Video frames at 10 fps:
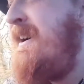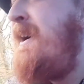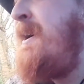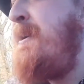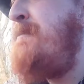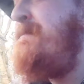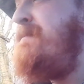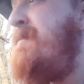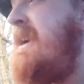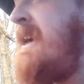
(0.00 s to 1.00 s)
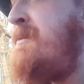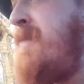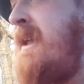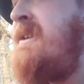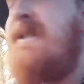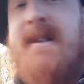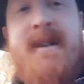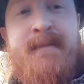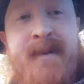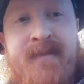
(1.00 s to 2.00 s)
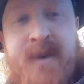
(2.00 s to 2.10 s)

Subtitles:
But yeah, the plan is that they've been